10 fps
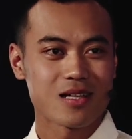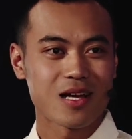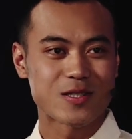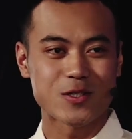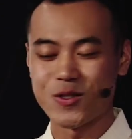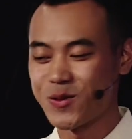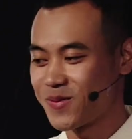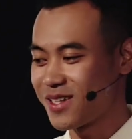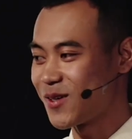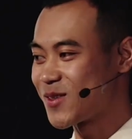And so
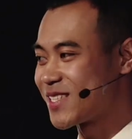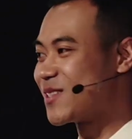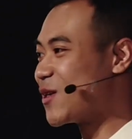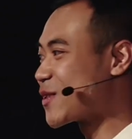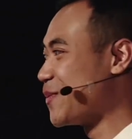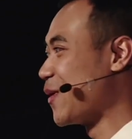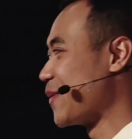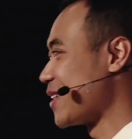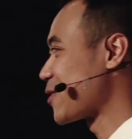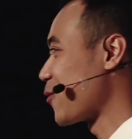it was in those
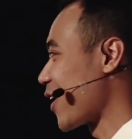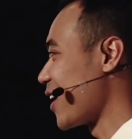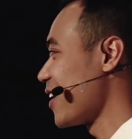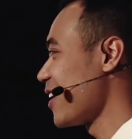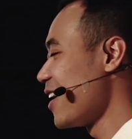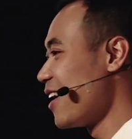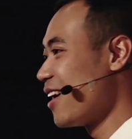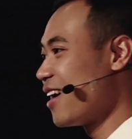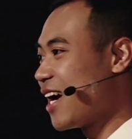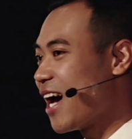moments where
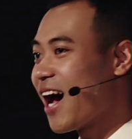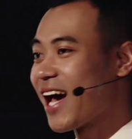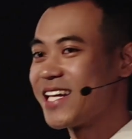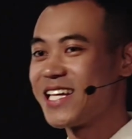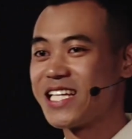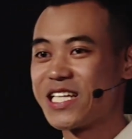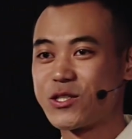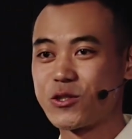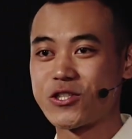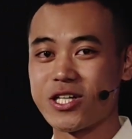I needed
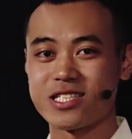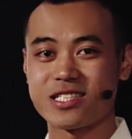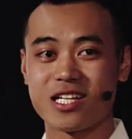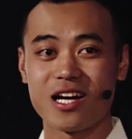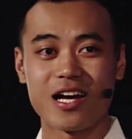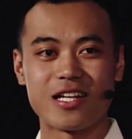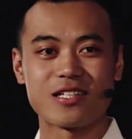to trust God.